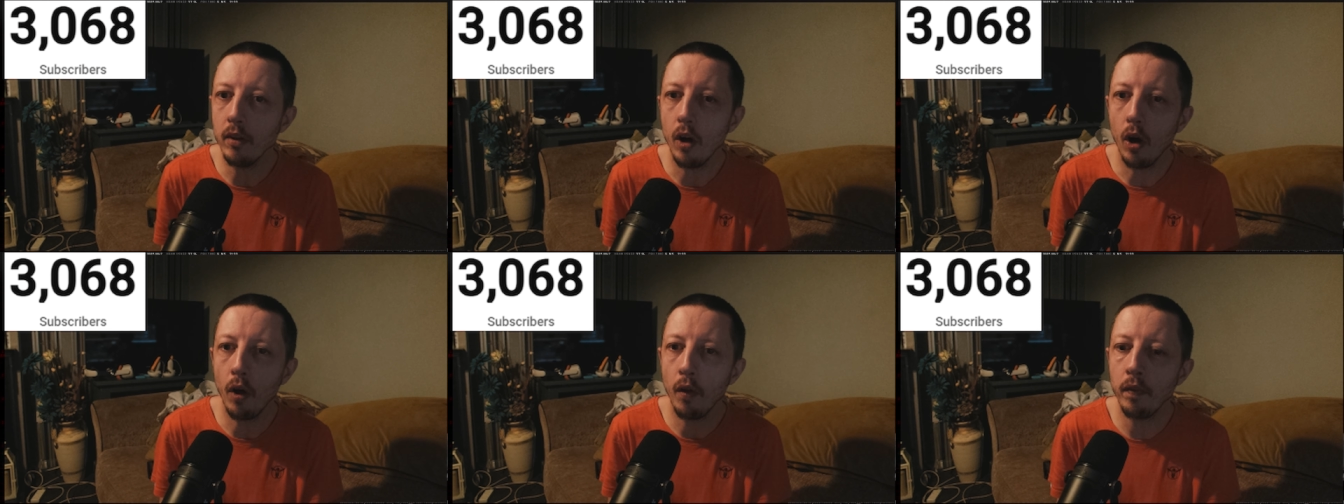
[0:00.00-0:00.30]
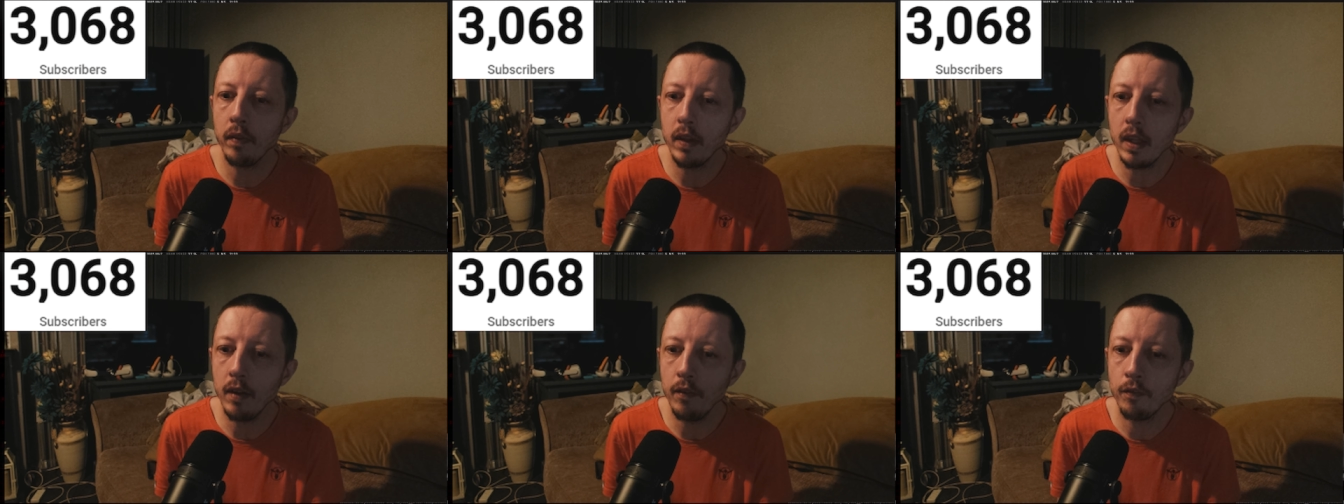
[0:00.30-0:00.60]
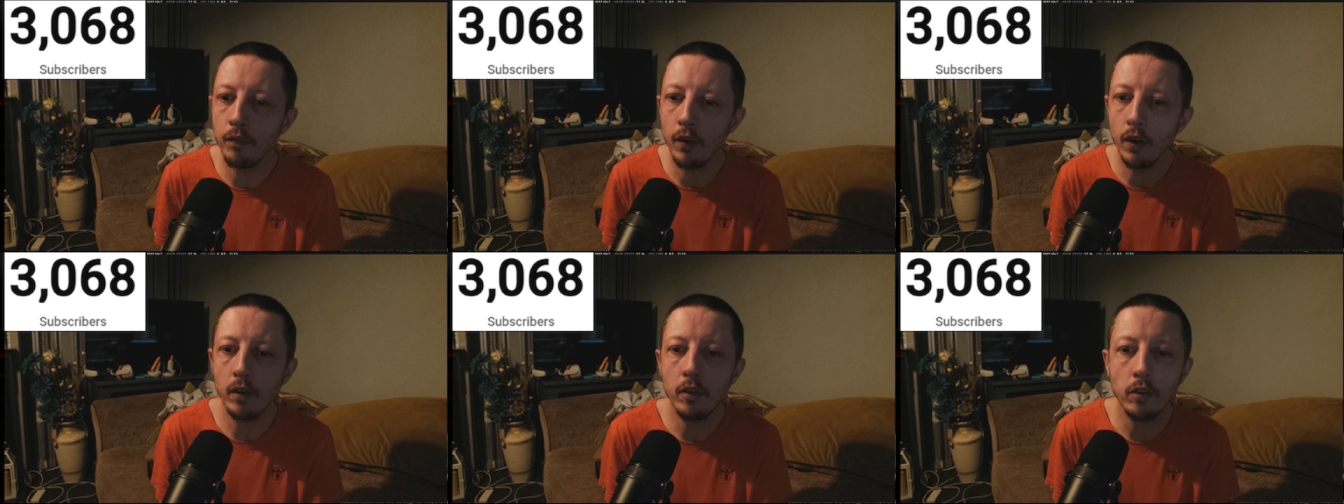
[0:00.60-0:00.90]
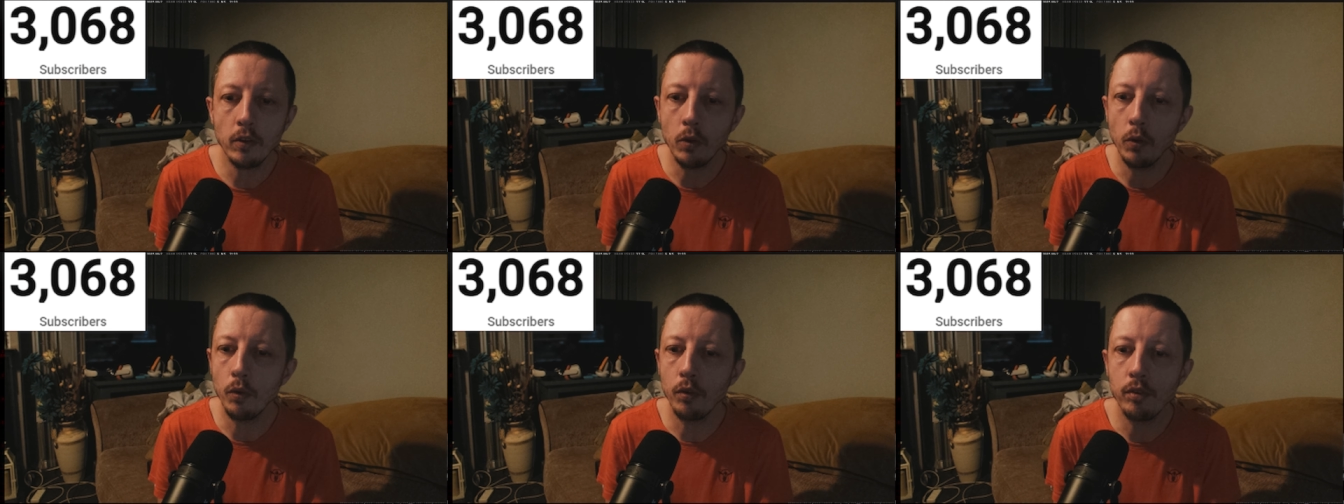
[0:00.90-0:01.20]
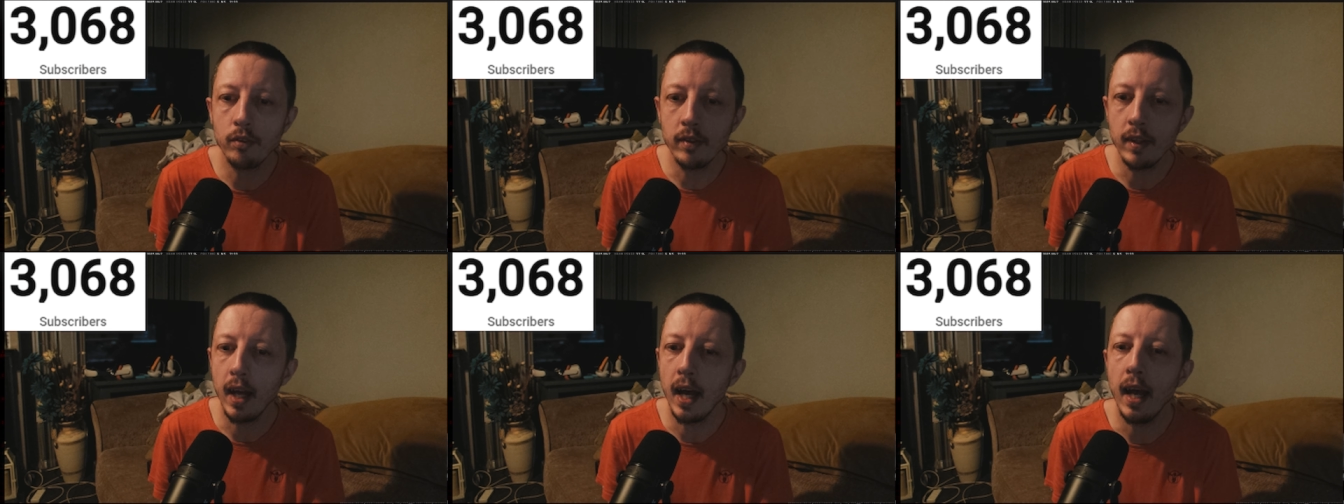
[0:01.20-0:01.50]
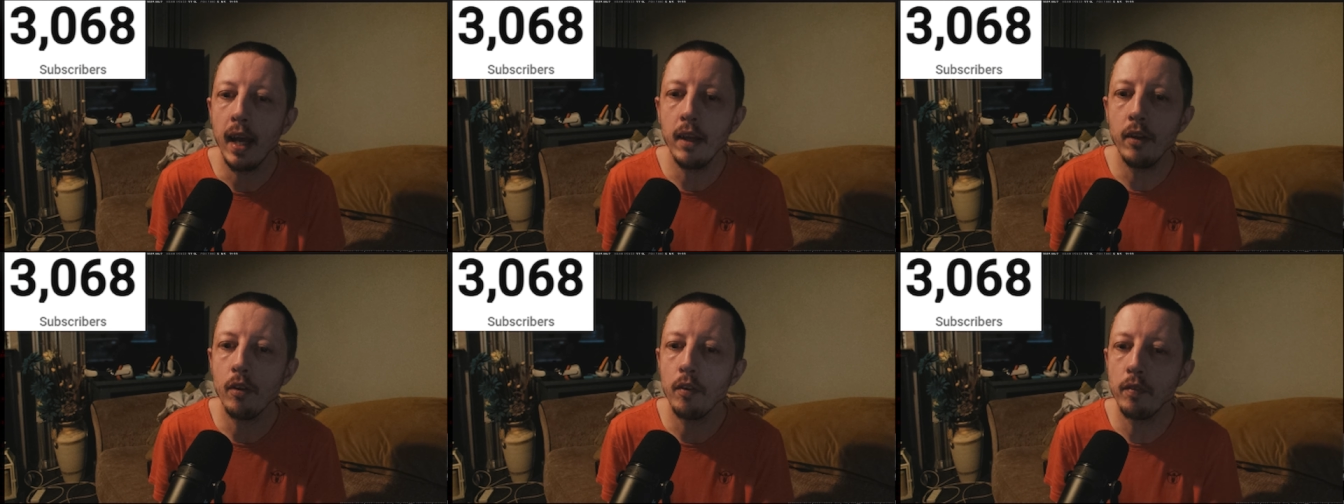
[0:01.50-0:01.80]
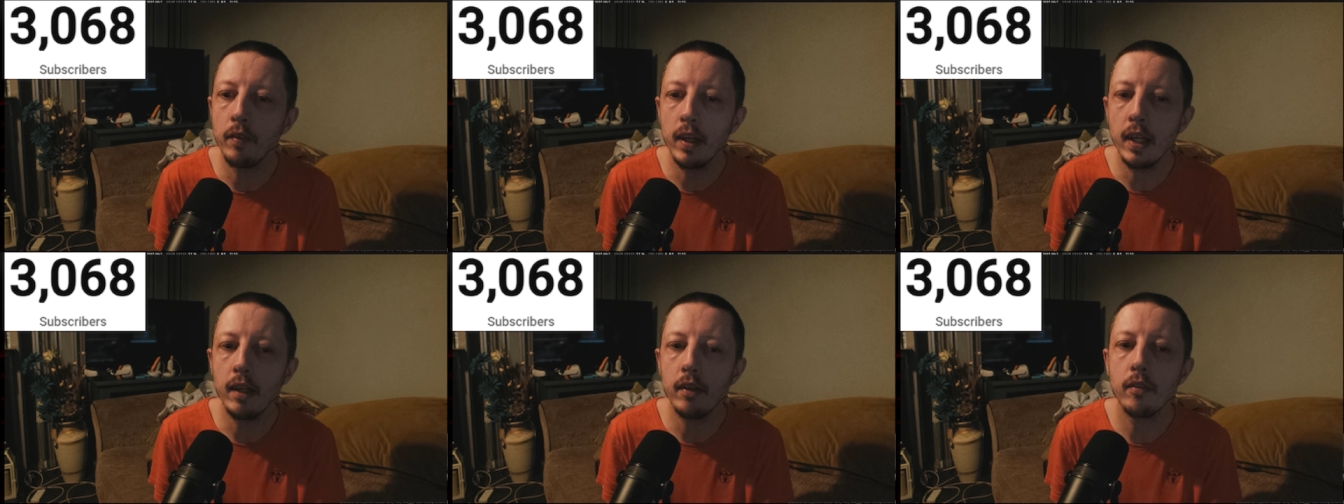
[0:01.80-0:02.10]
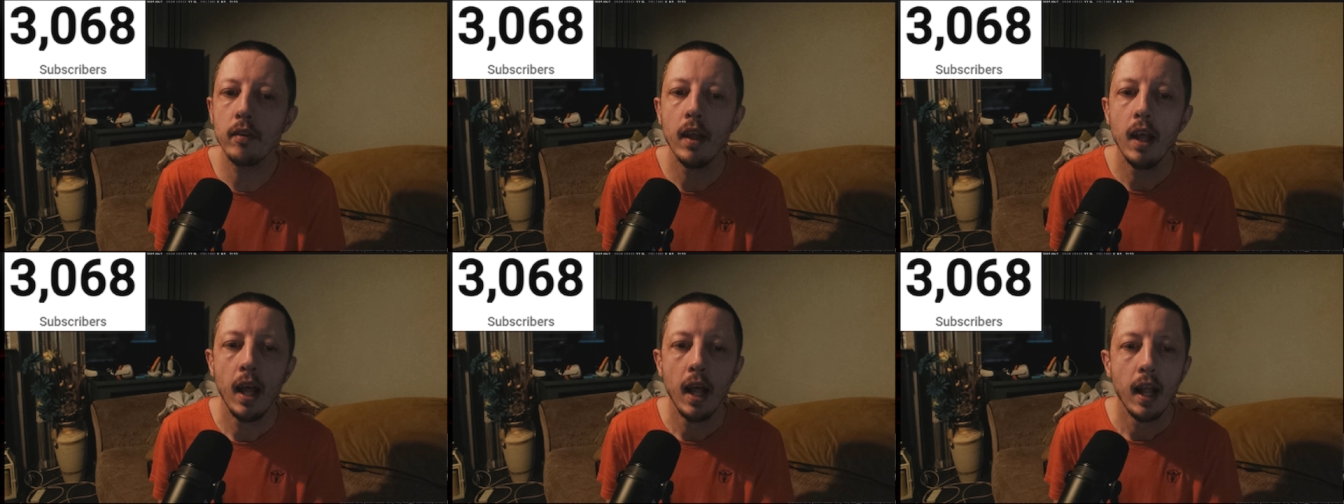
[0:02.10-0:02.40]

on the vertical side of it.